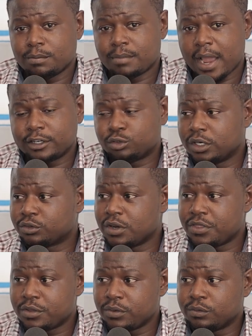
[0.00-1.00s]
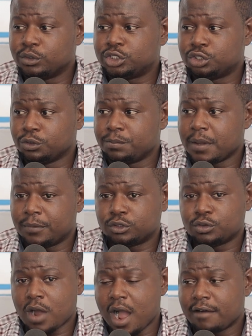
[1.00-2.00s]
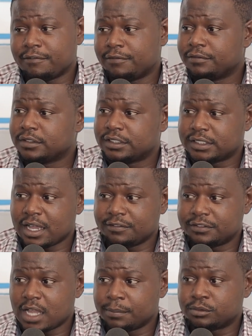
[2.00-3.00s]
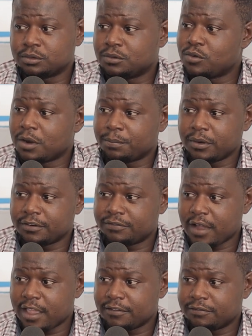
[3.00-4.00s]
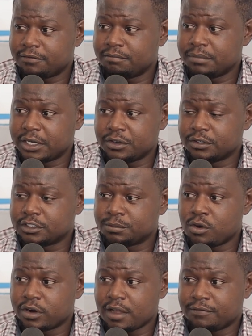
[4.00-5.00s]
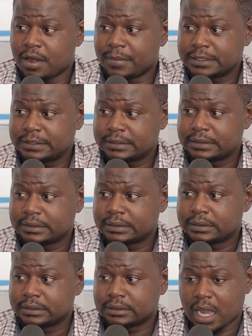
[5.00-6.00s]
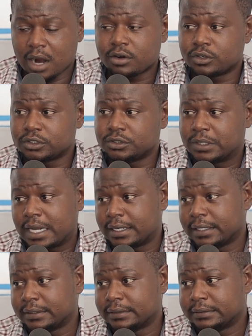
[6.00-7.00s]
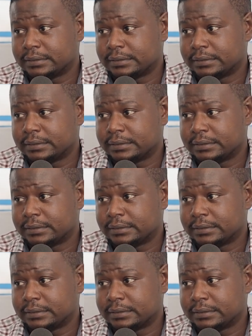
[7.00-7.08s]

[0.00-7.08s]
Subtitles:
By 2023, we should be able to have served up to 1.5 million smallholder farmers across Uganda.